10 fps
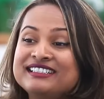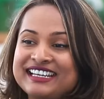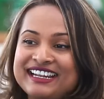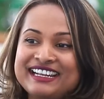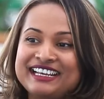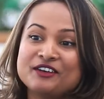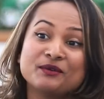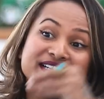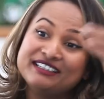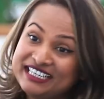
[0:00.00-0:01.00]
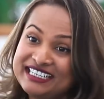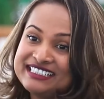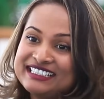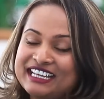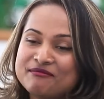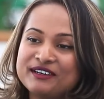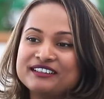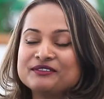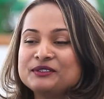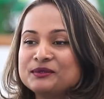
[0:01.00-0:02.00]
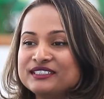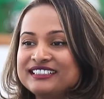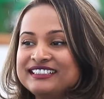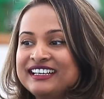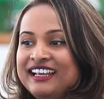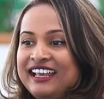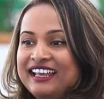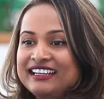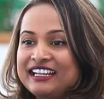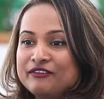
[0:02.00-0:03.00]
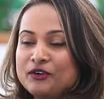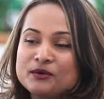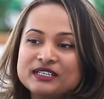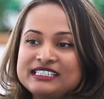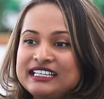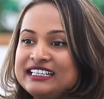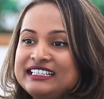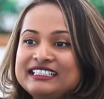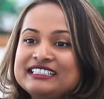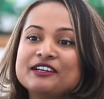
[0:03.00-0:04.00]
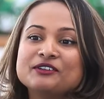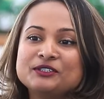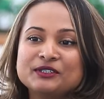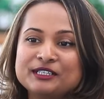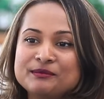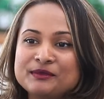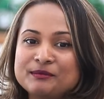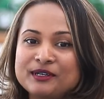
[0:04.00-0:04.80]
in Chennai or when he's in that part of the world. And I've always, like, reached out to him